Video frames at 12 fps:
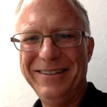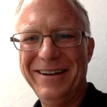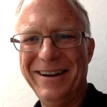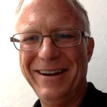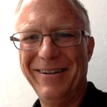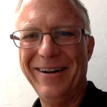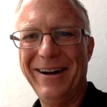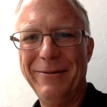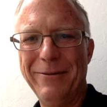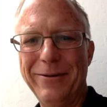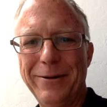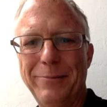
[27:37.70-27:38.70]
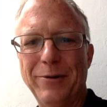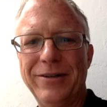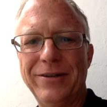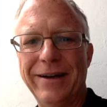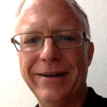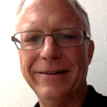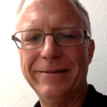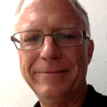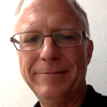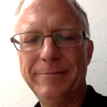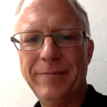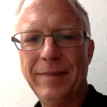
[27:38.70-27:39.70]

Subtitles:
Listen, Aaron, I really appreciate it.